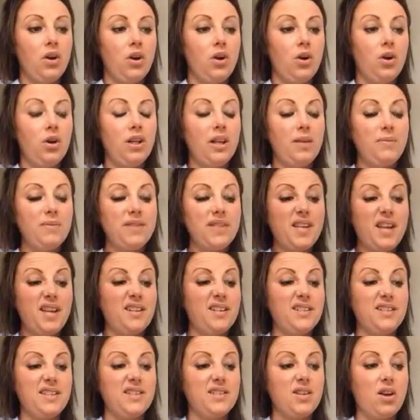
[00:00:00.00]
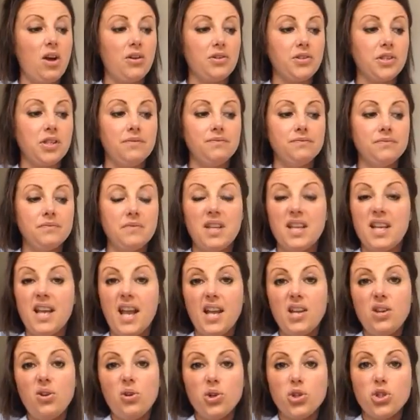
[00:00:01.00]
All I'm saying is it's odd. He
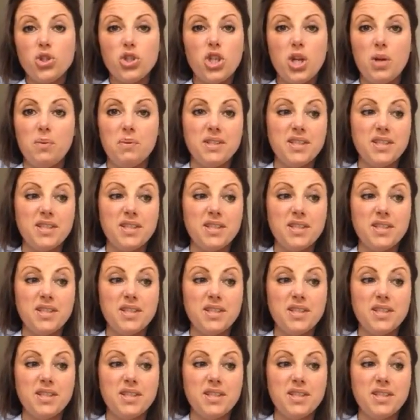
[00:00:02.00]
ate your stew